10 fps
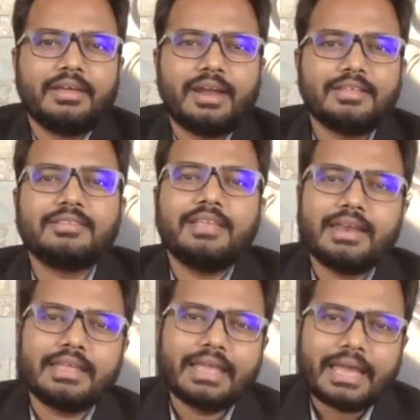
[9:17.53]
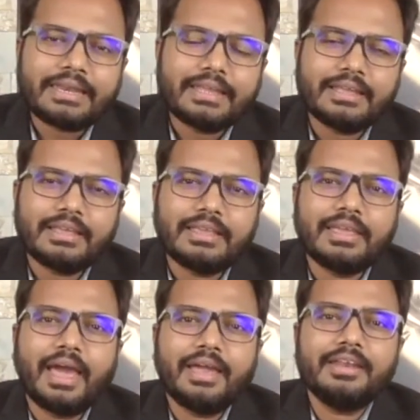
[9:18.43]
rather than getting
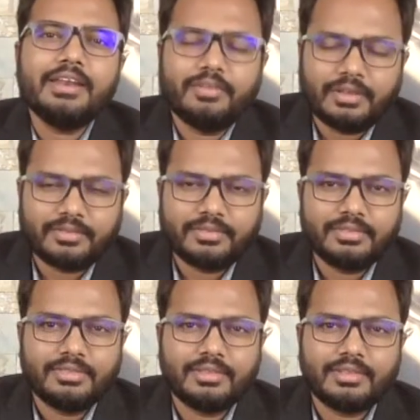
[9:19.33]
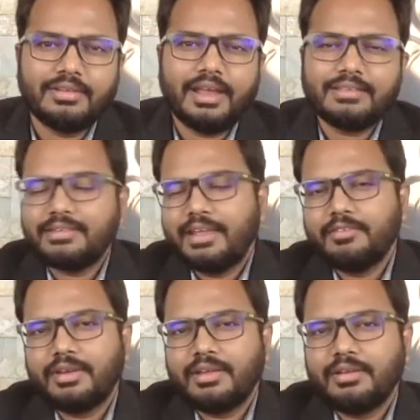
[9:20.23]
carried away, rather
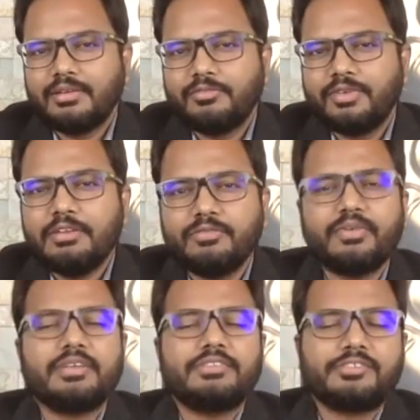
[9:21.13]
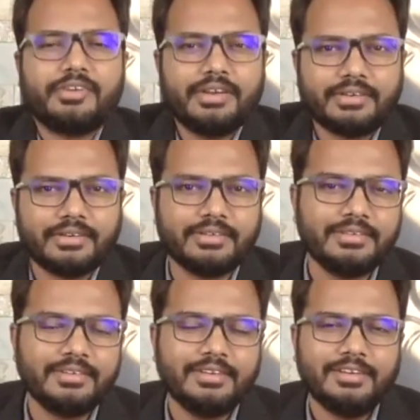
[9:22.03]
than feeling frustrated,
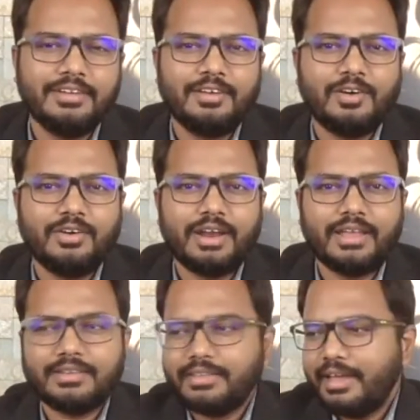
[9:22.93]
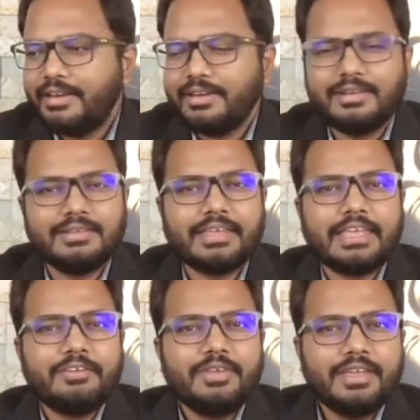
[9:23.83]
or rather than
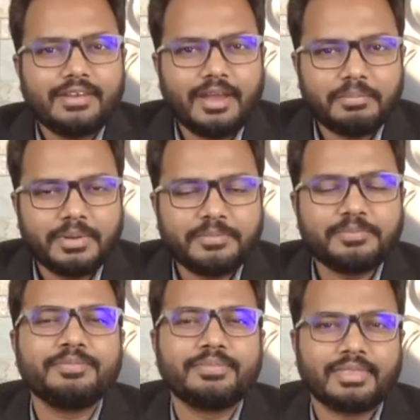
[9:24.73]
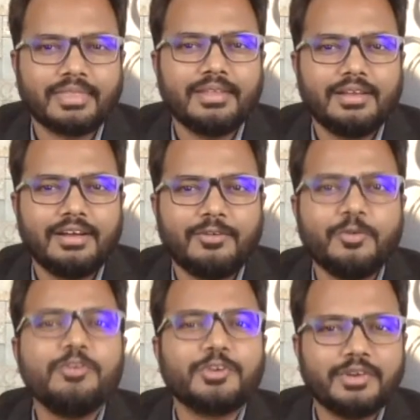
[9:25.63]
giving it up,
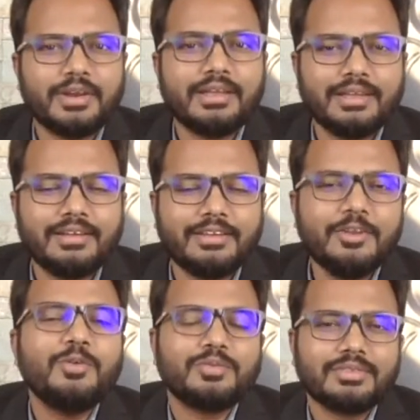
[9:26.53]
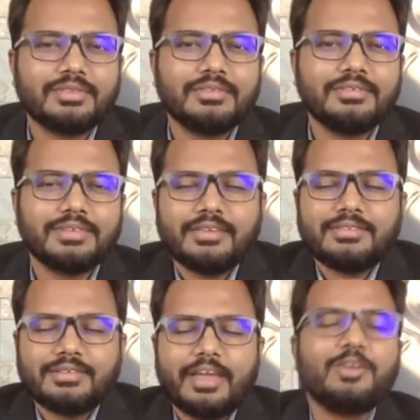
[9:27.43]
we should, you know,
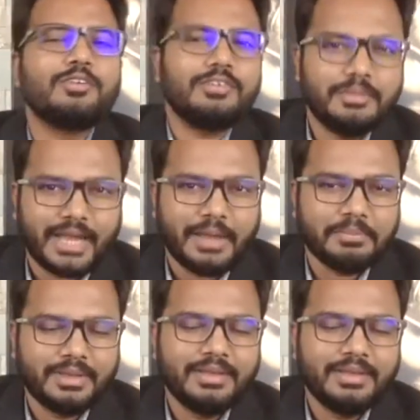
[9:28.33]
just allow some time.